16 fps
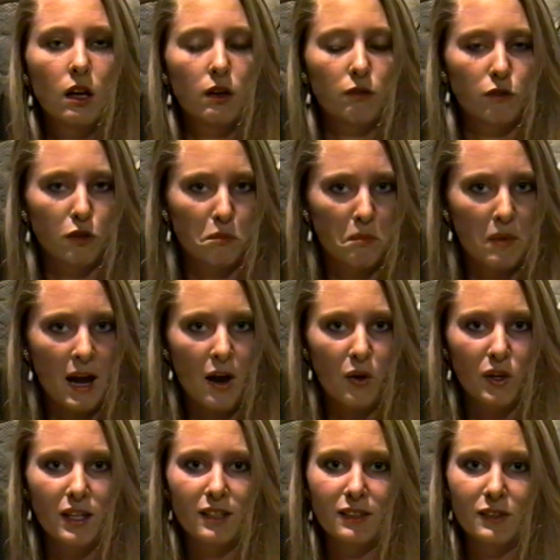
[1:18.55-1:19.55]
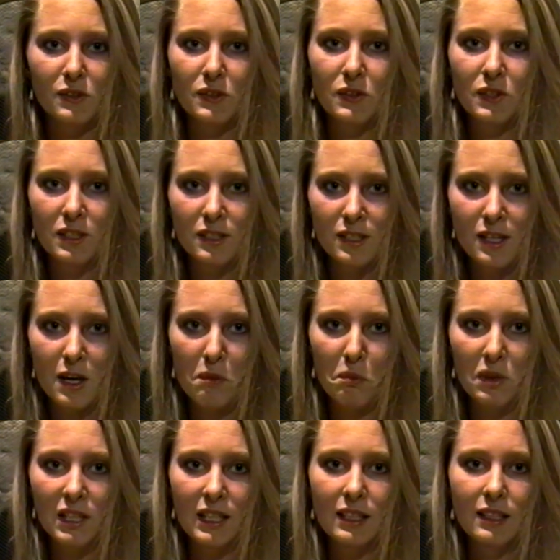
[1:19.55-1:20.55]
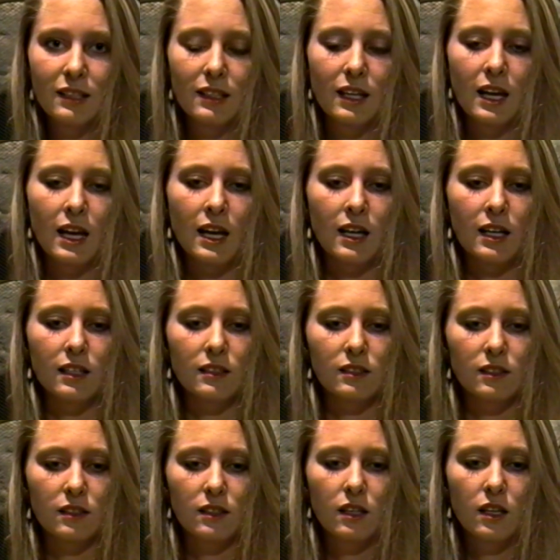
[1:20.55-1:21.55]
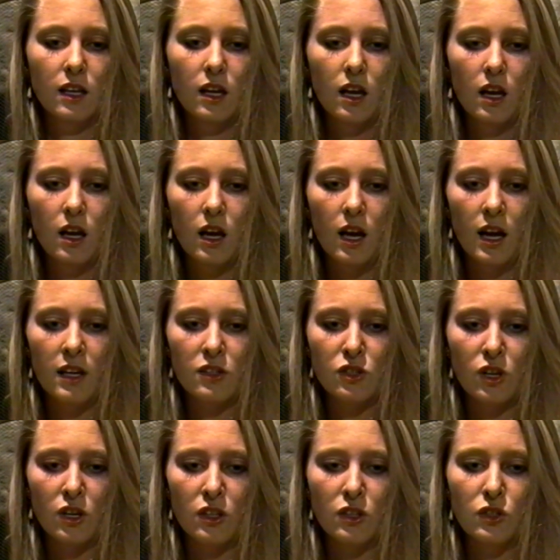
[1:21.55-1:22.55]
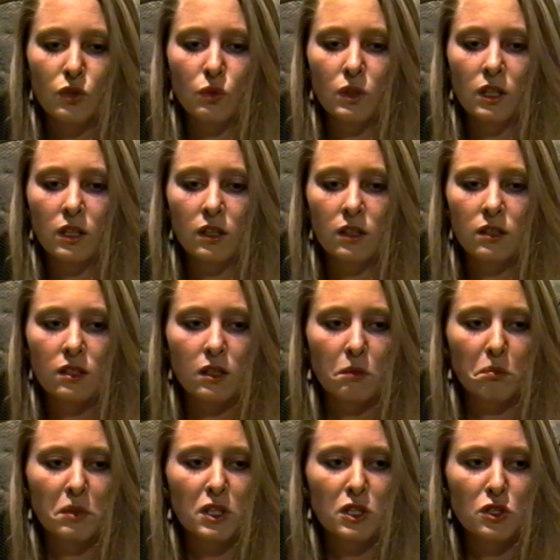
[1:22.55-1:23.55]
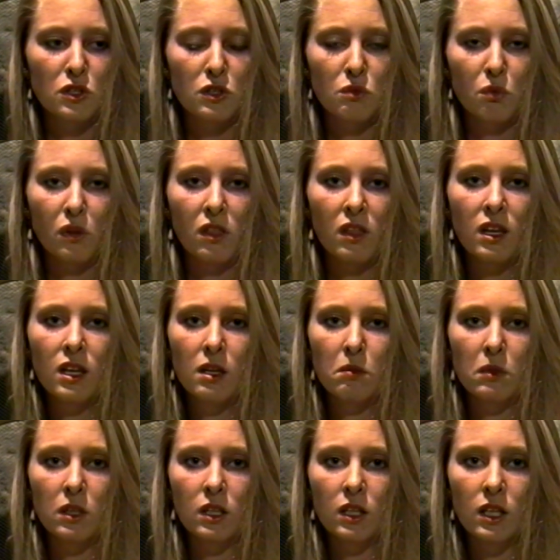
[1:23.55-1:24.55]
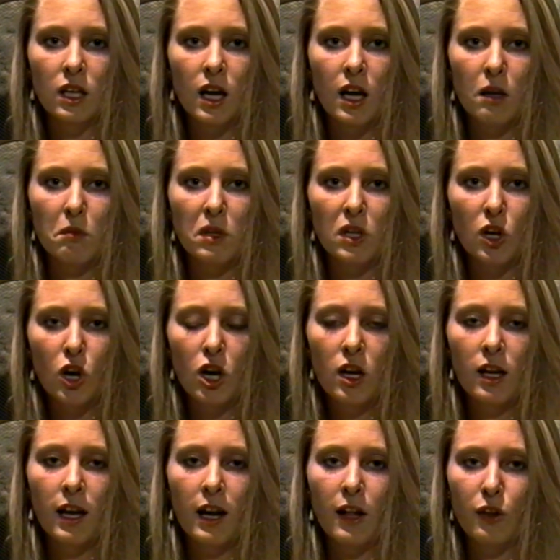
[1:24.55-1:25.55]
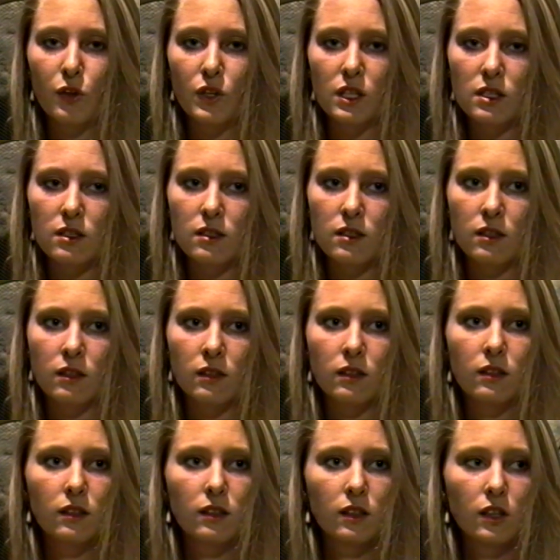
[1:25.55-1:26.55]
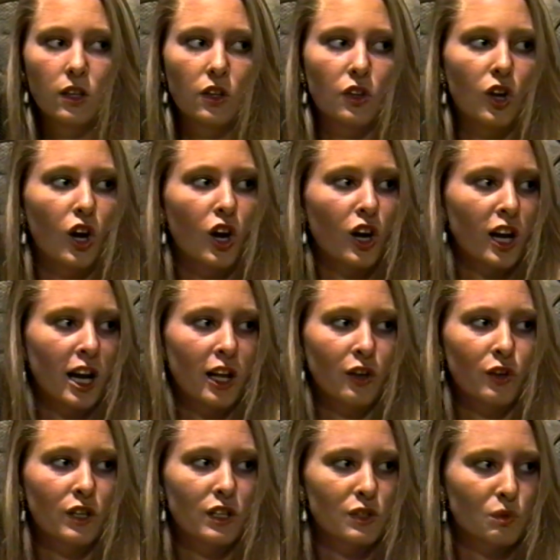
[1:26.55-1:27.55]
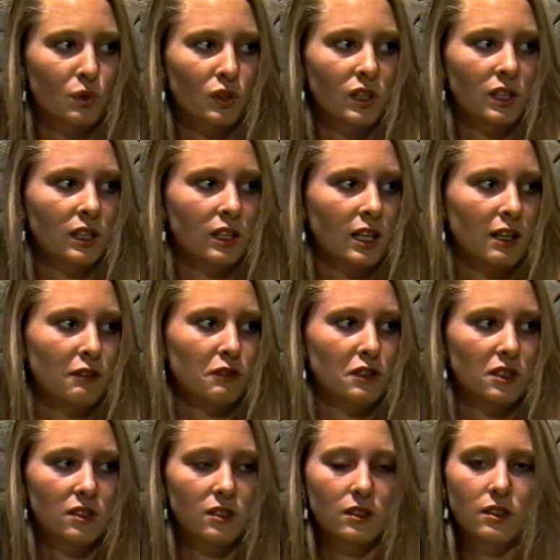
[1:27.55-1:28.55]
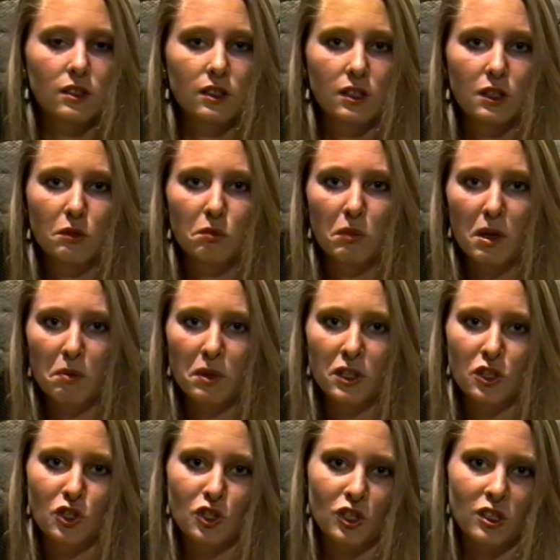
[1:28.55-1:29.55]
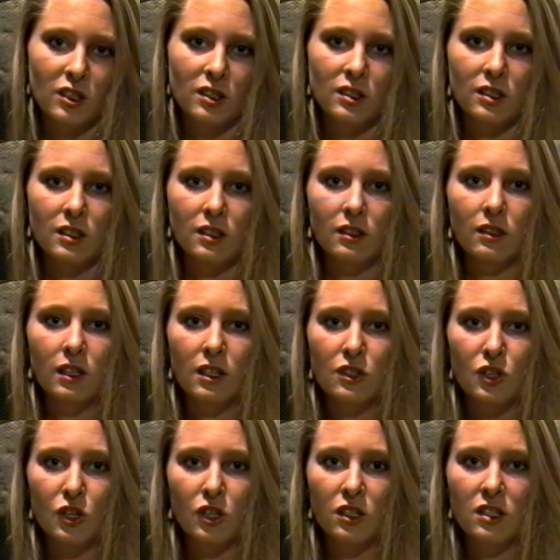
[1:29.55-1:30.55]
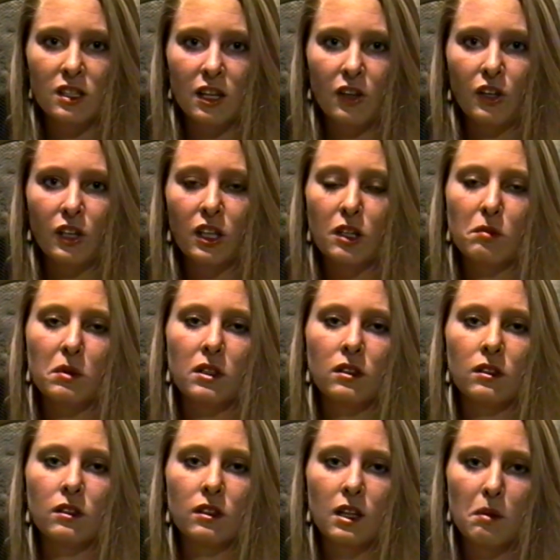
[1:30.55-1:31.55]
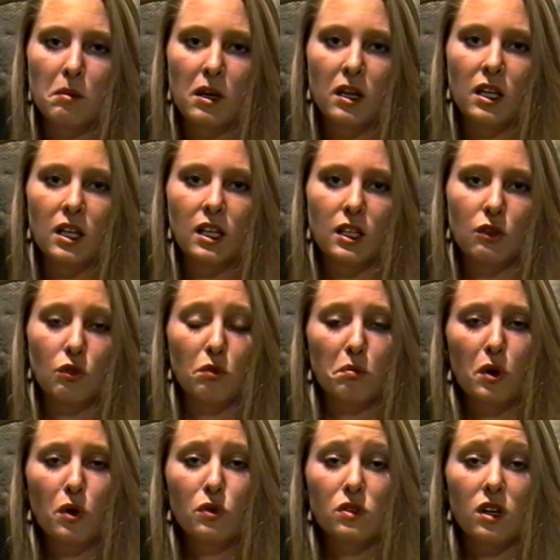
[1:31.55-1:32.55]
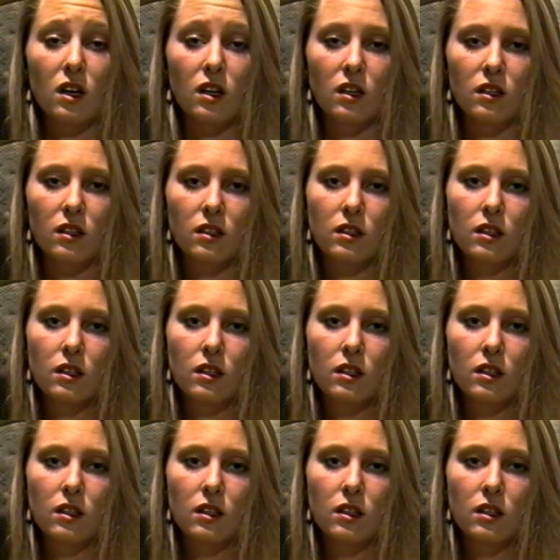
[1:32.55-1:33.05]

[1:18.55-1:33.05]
from Maui, is his company, and I started doing some pictures with him, and he got them in art galleries, and the art galleries really loved my pictures, and they started selling them, and they made it into a postcard.